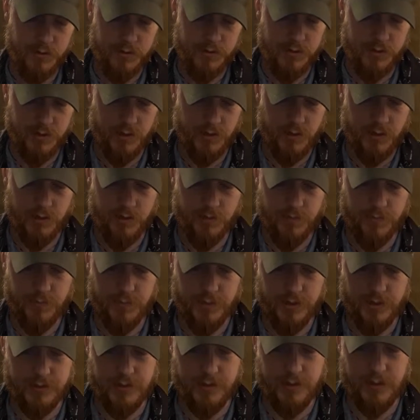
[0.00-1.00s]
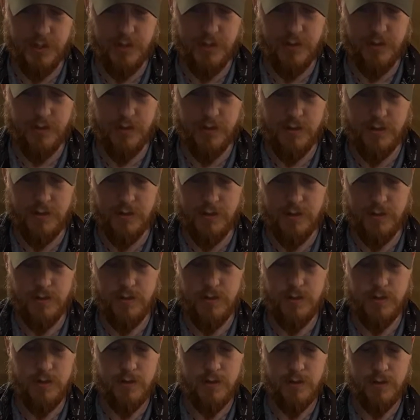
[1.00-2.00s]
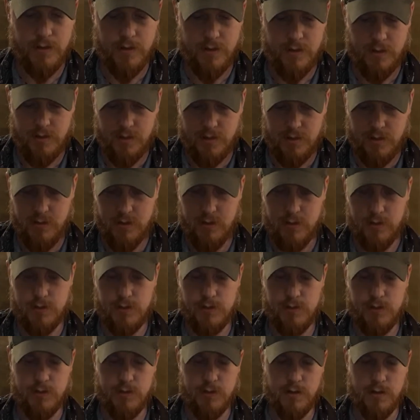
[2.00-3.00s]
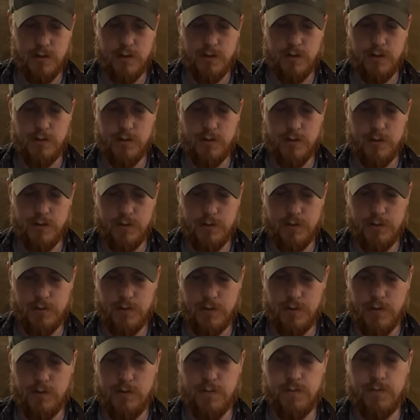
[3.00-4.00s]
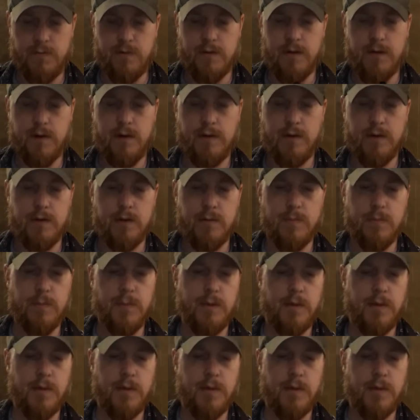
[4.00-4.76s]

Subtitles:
So back together. Let's try and do this without fucking it up.